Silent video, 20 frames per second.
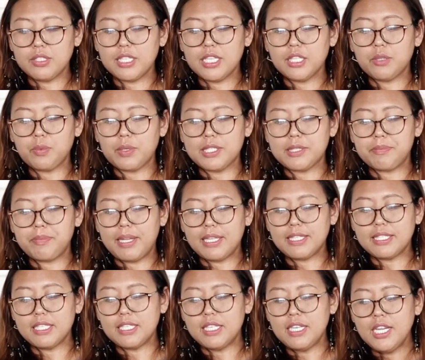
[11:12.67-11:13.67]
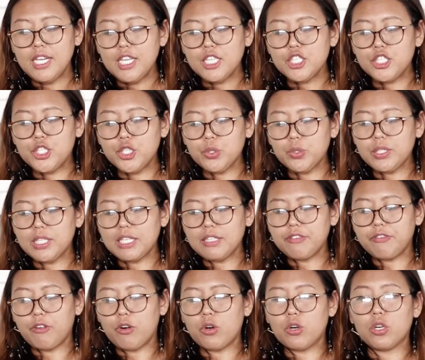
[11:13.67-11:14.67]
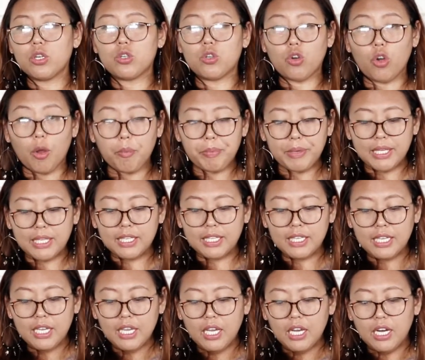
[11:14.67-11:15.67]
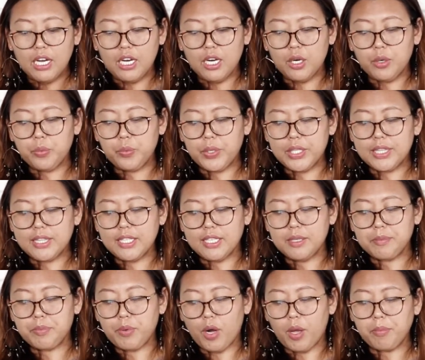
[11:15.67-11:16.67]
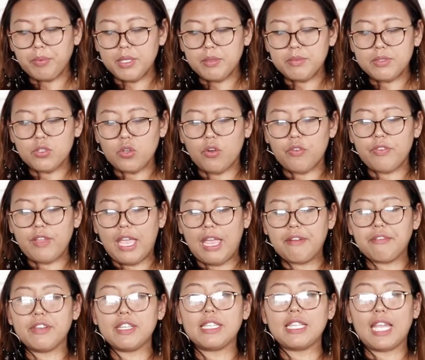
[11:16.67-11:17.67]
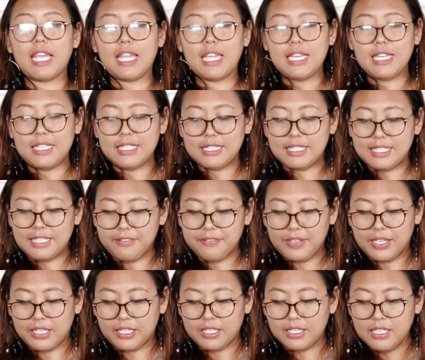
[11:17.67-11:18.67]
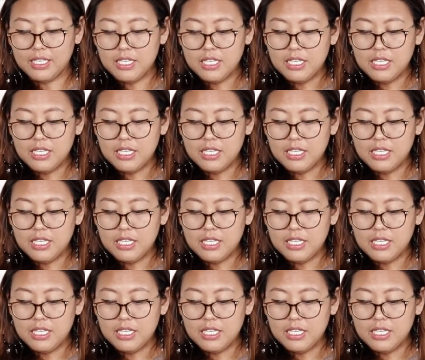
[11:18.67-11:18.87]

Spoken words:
it was better suited for coping with the problems of everyday living.